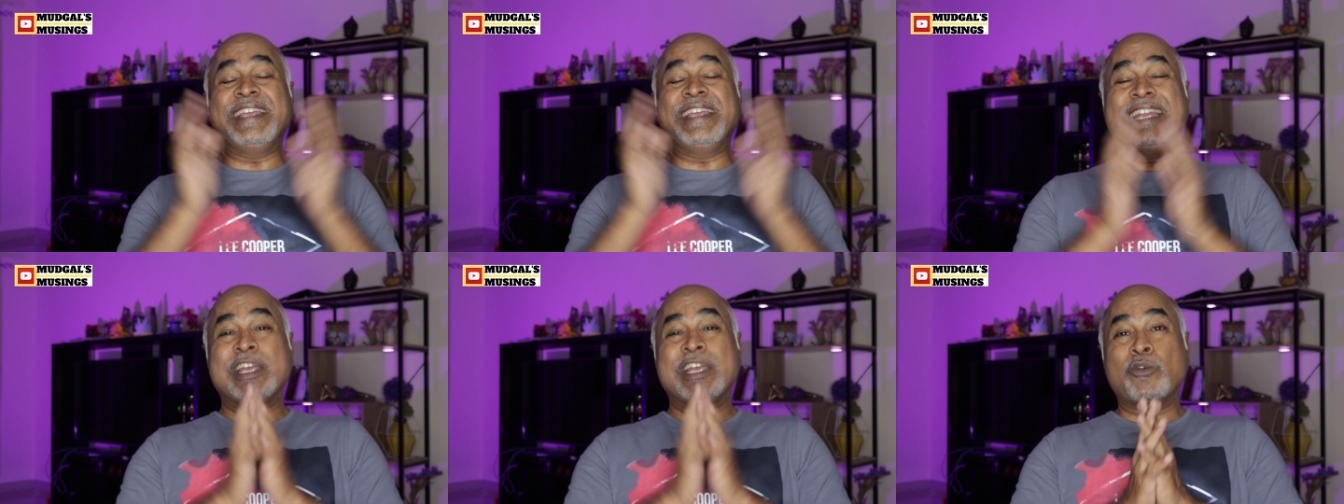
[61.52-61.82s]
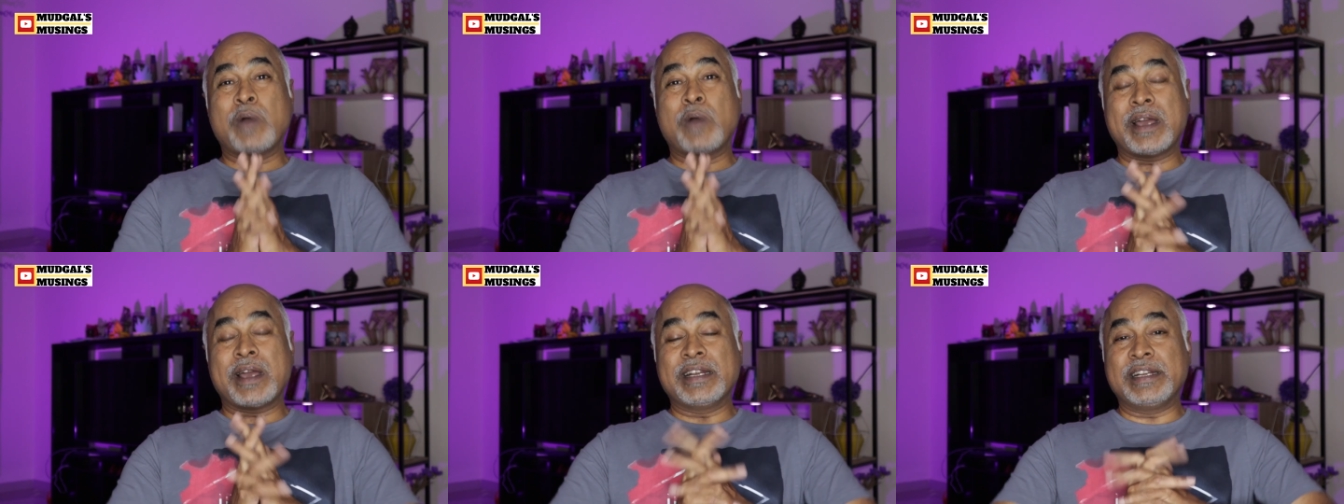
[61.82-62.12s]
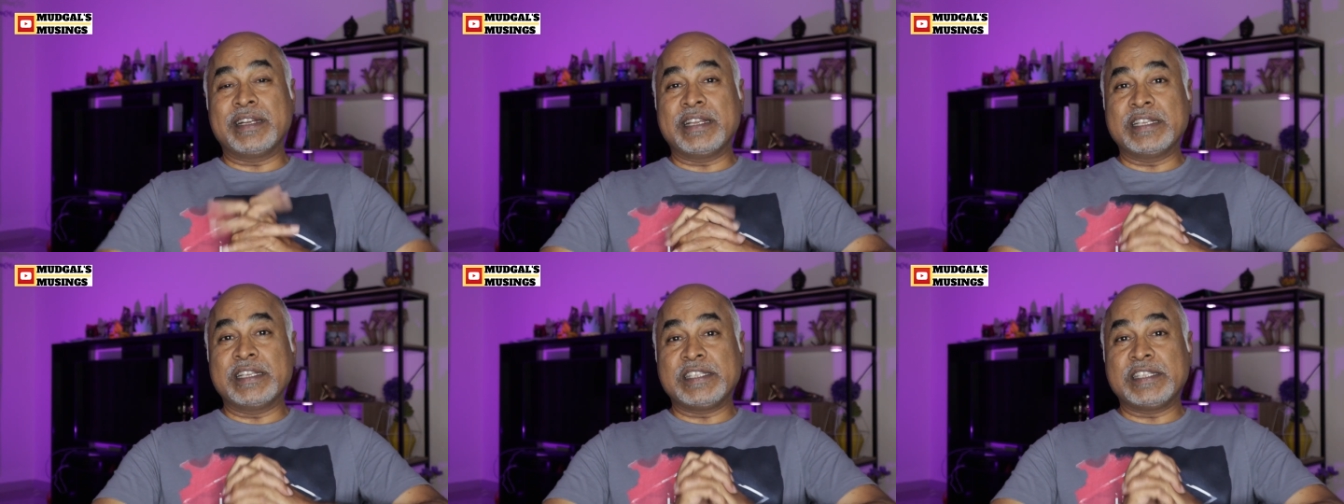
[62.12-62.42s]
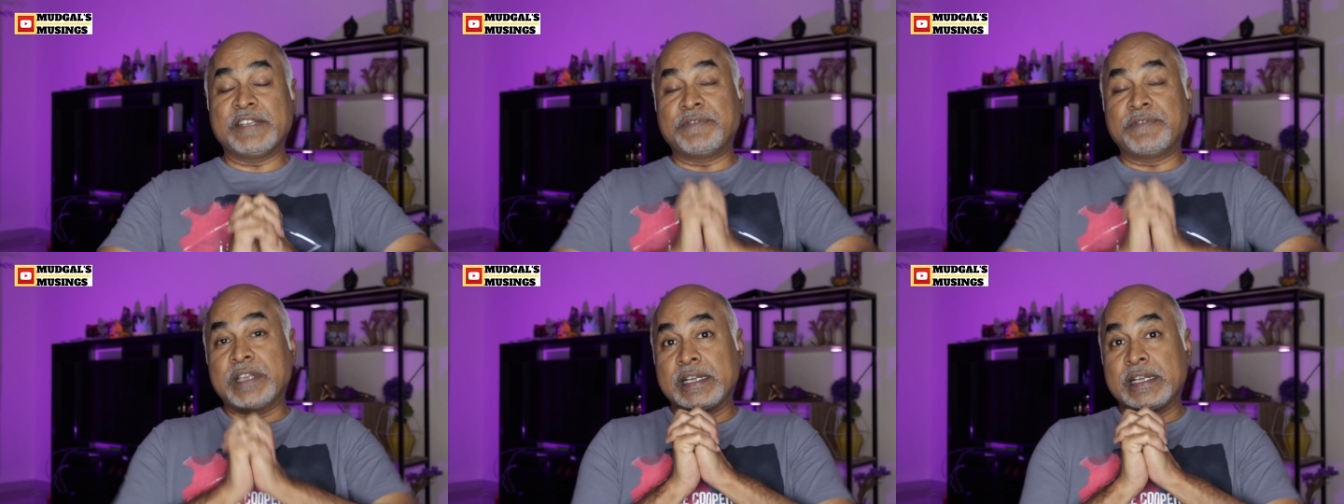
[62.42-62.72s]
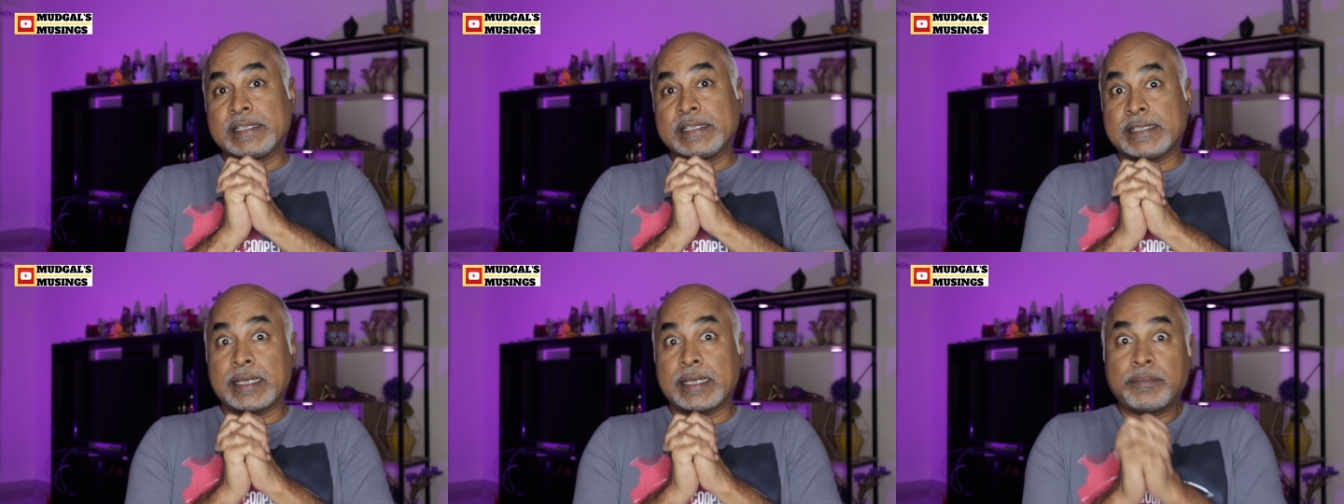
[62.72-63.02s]
inequalities, if there
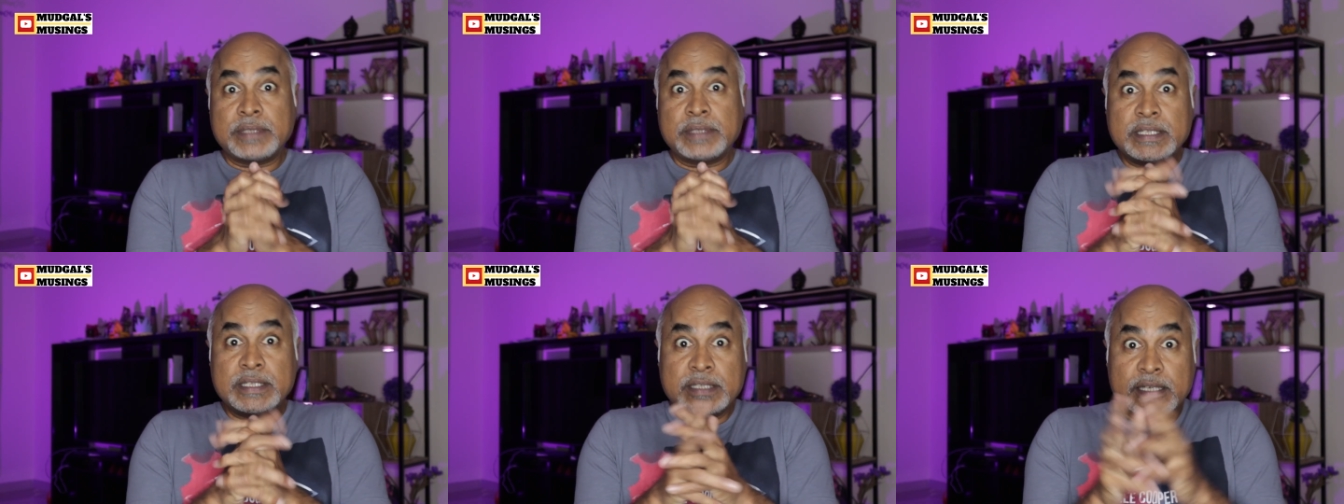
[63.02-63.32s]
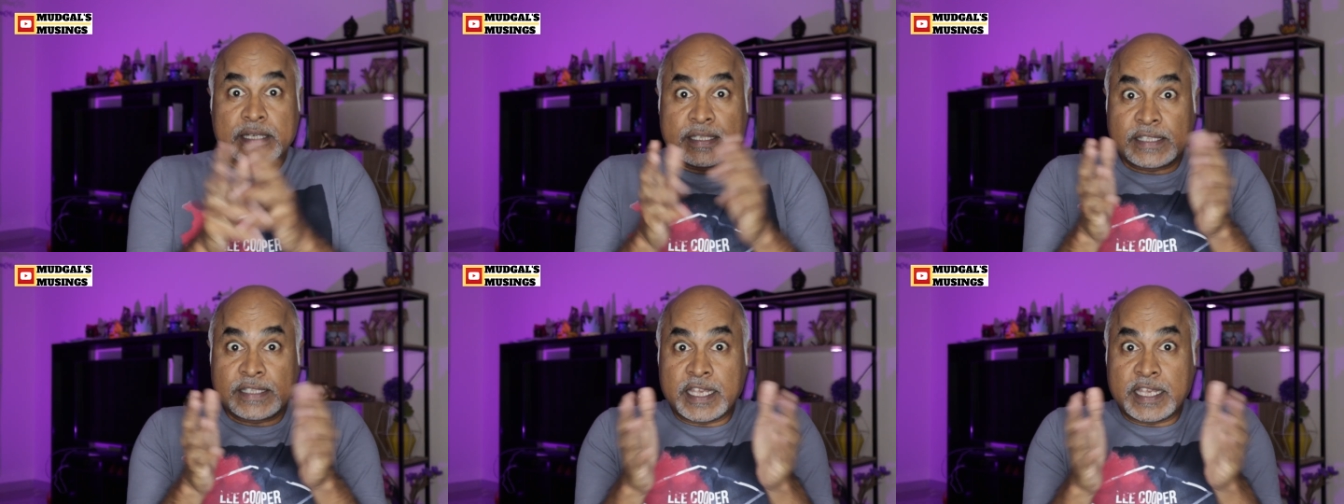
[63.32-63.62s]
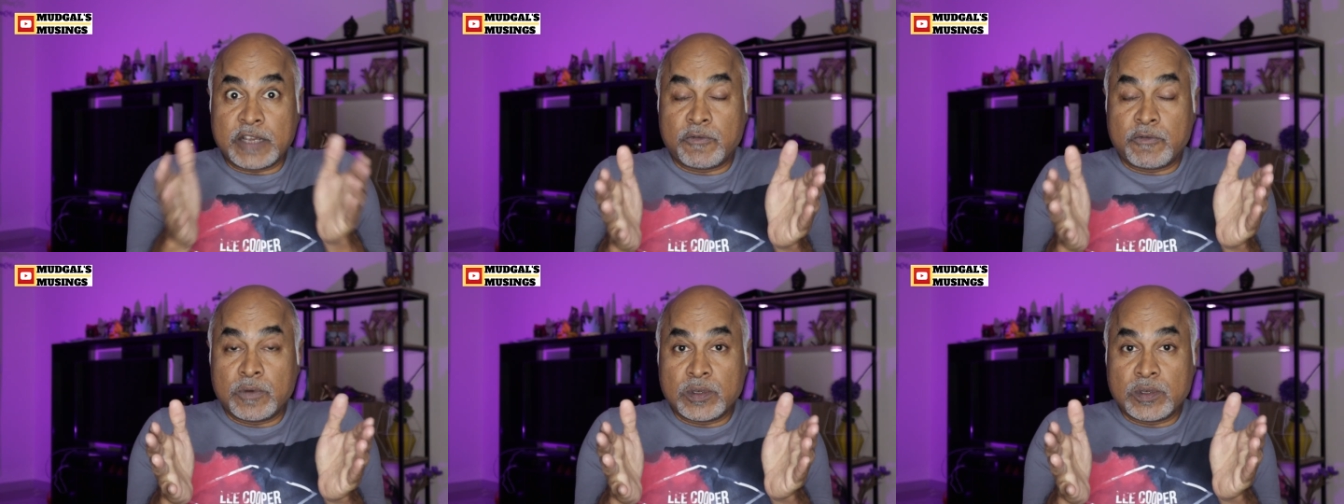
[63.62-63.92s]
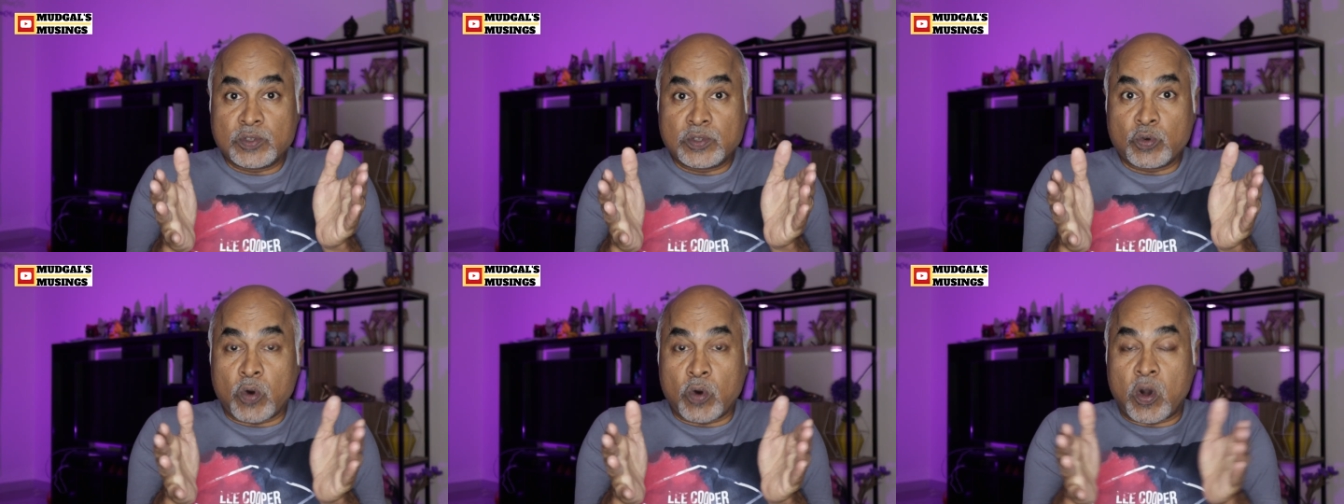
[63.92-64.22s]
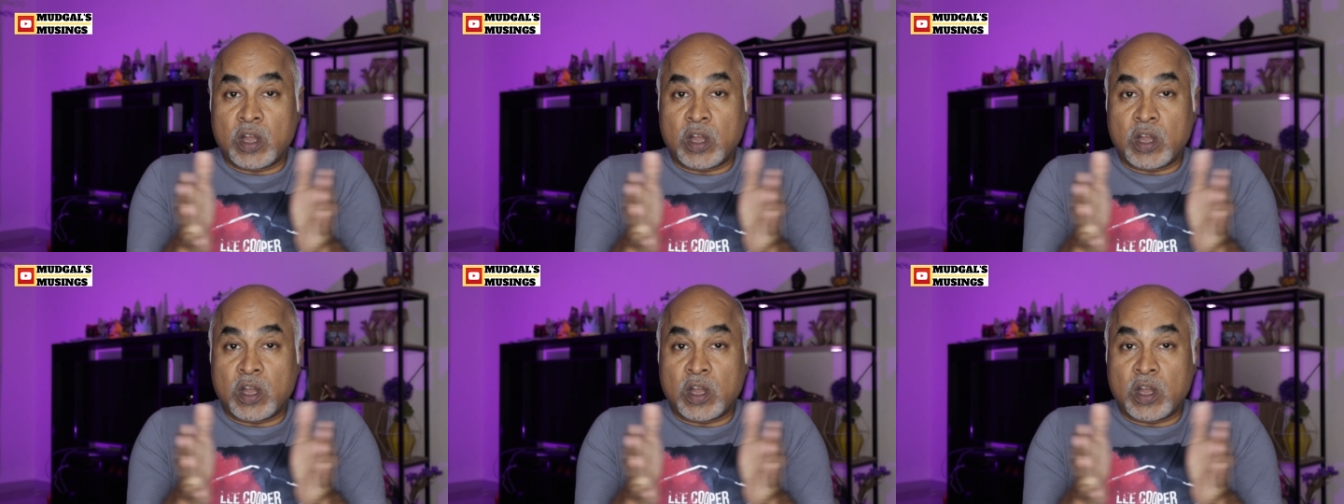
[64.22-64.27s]
is something that is equal to